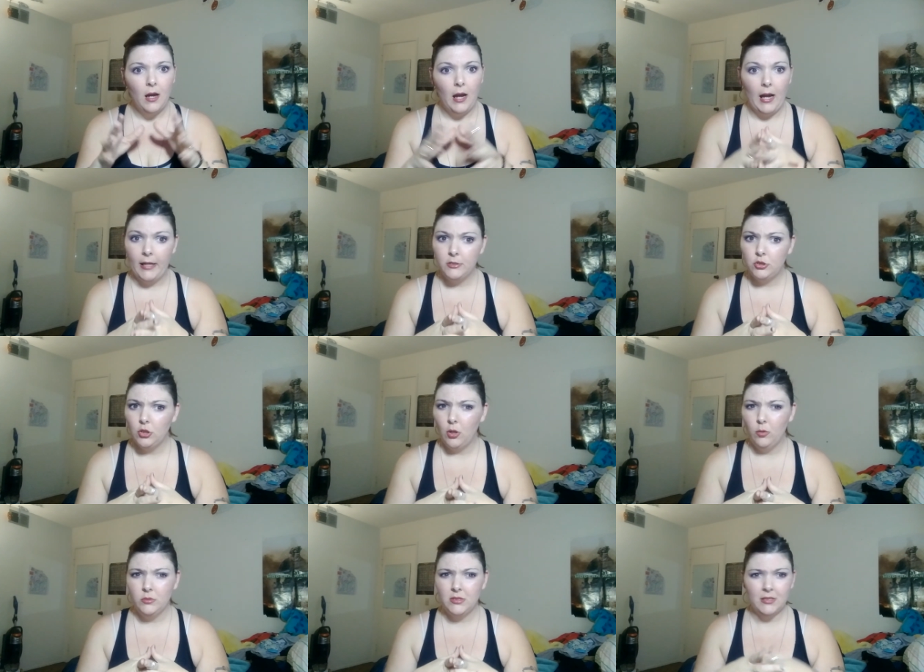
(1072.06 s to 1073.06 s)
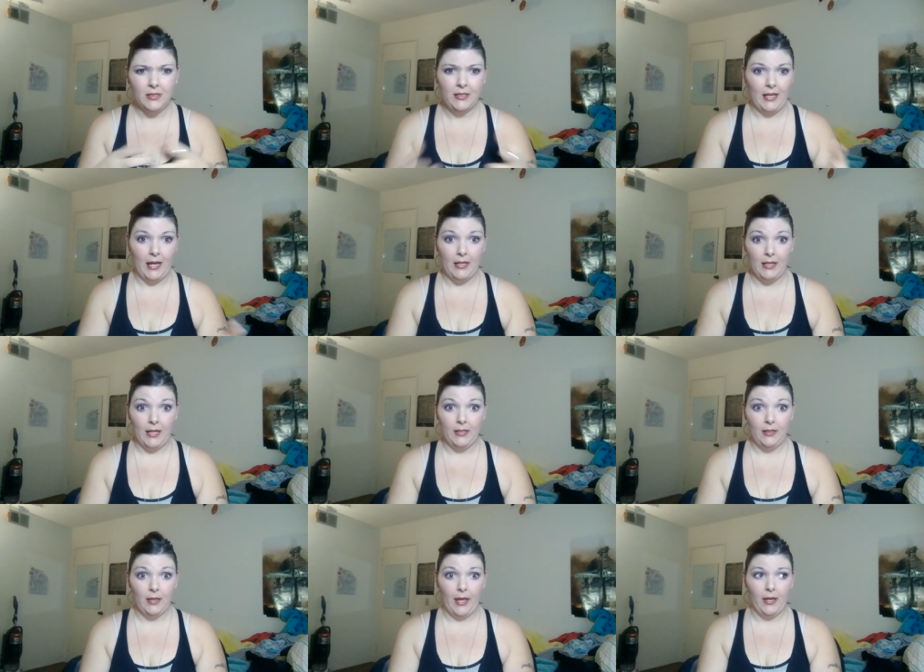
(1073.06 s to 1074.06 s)
I don't get
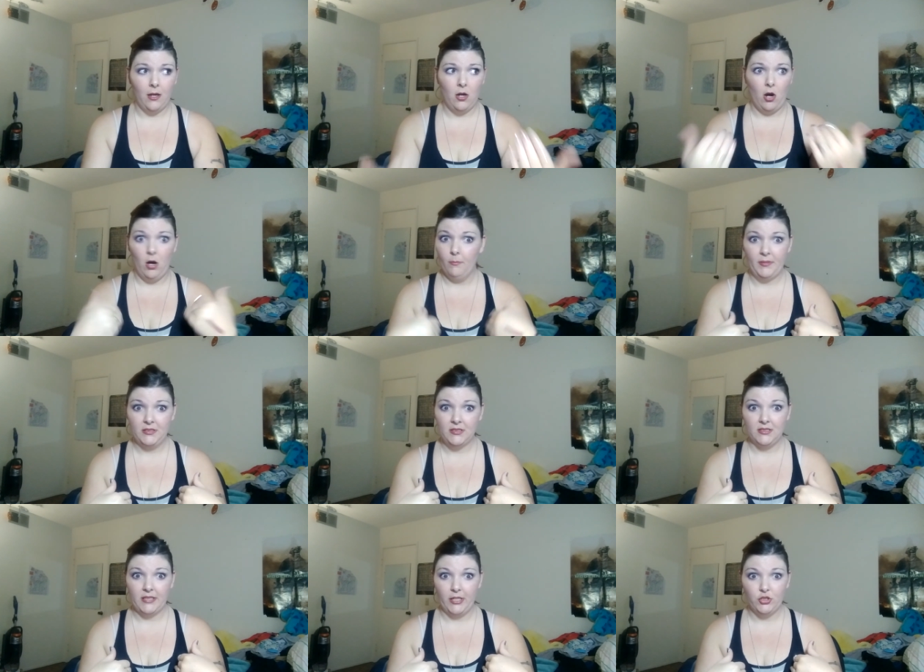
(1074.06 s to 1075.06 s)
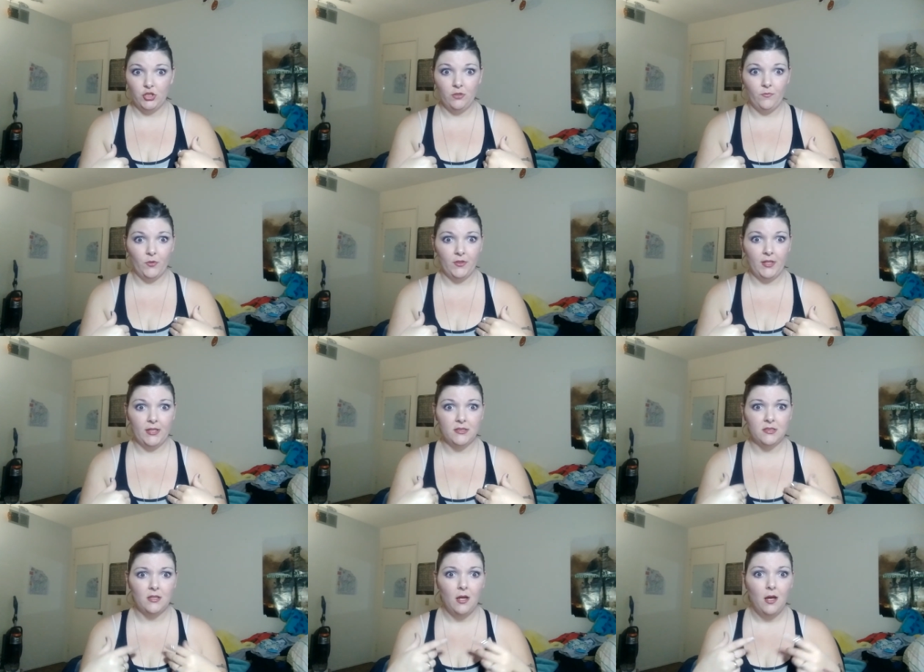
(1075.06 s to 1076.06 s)
any like compensation for
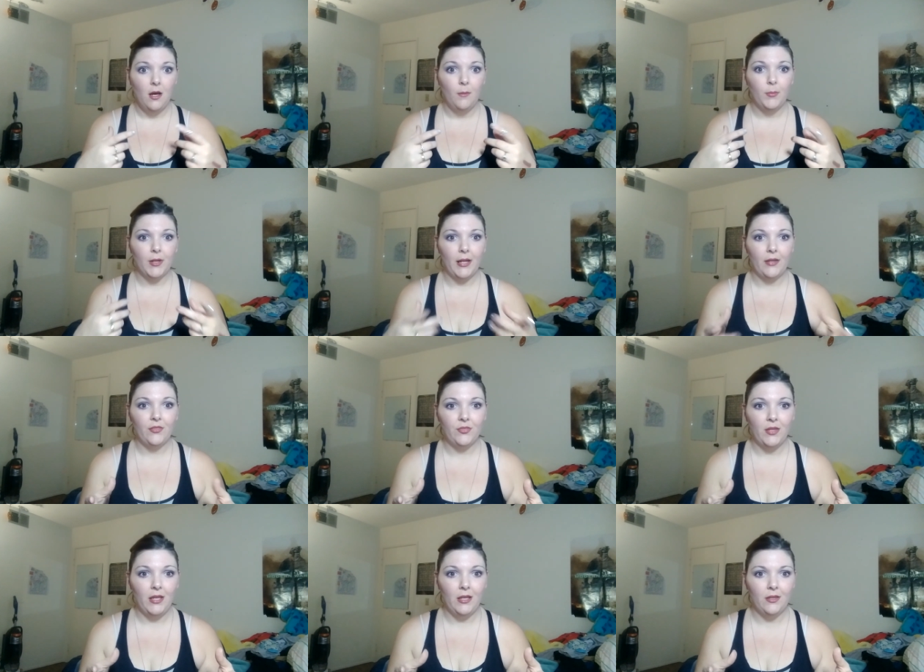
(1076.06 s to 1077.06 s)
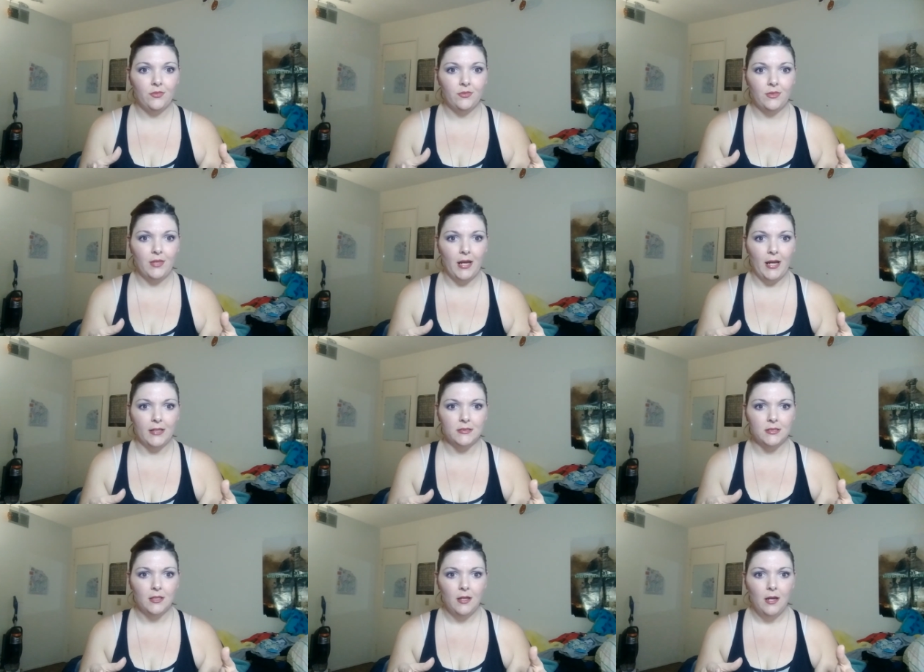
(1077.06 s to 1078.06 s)
this, but I think
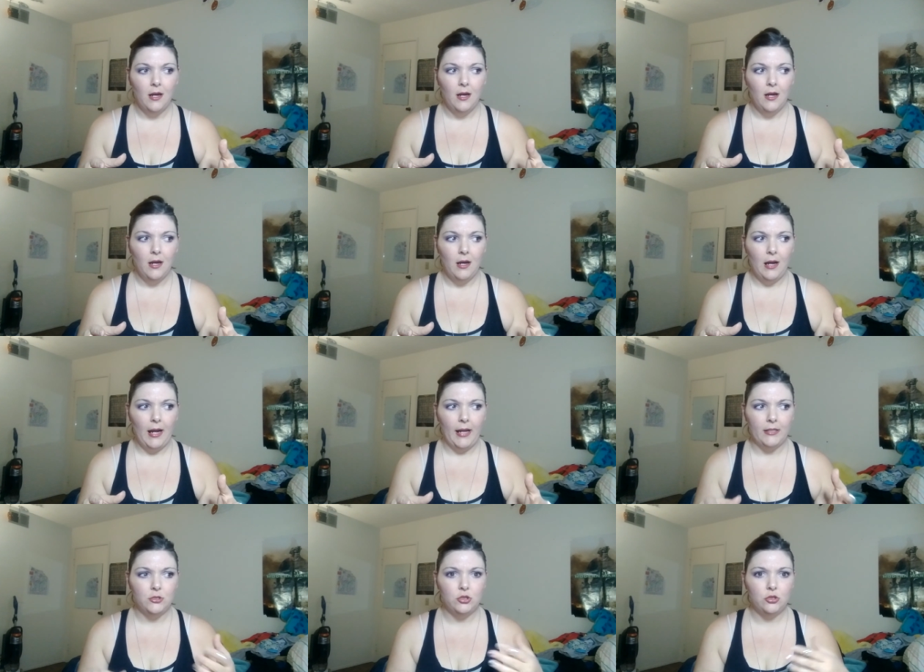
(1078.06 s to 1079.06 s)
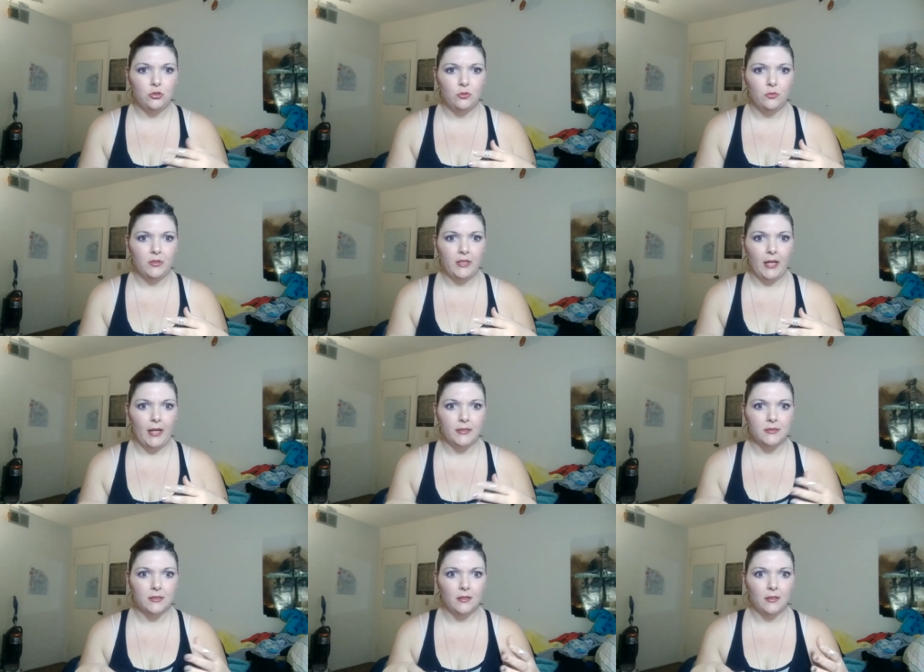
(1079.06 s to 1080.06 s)
that I do
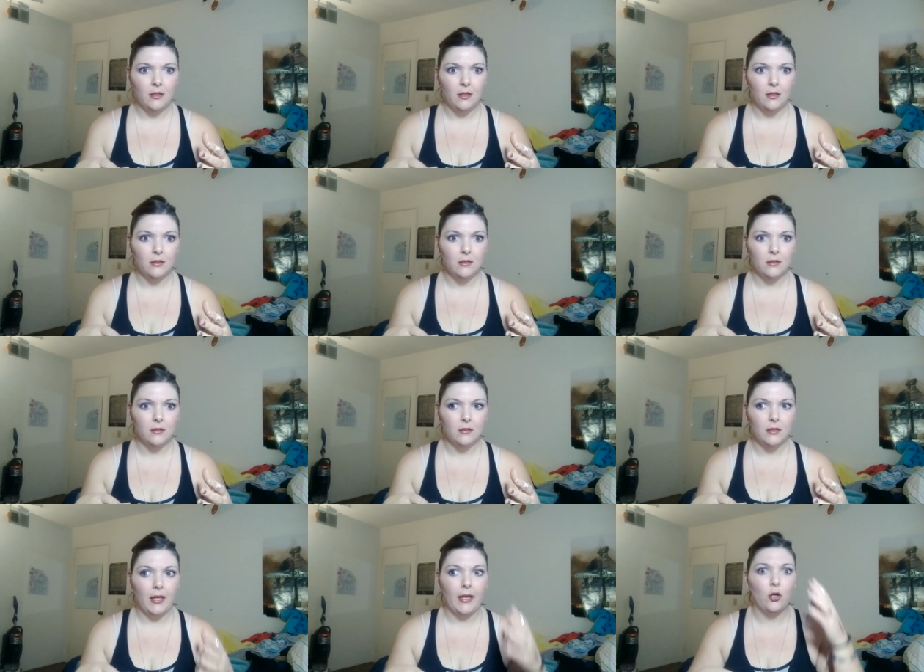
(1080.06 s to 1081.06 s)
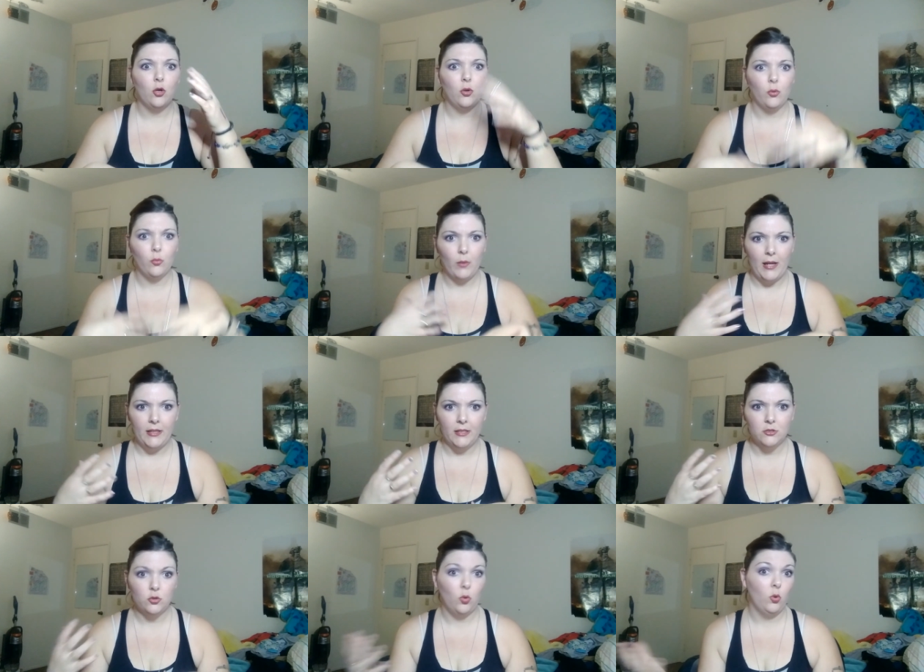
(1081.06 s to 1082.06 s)
get like
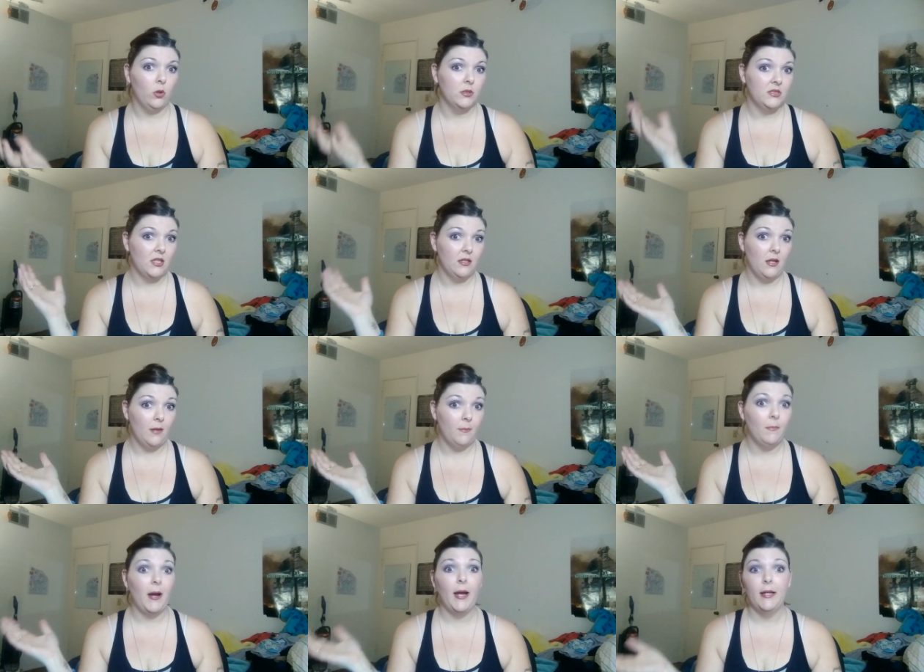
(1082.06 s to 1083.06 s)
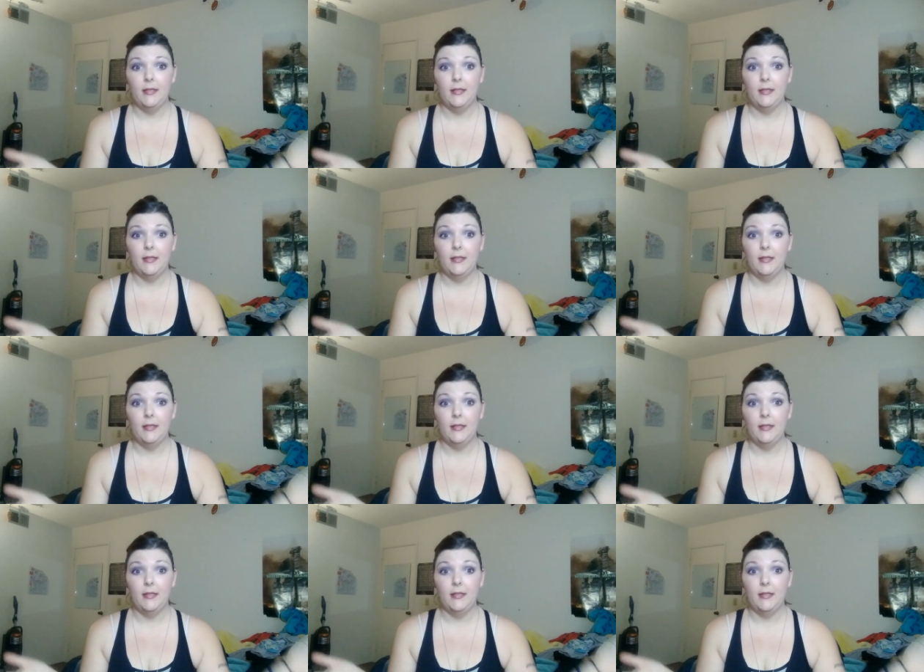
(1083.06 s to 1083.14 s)
credit towards a, my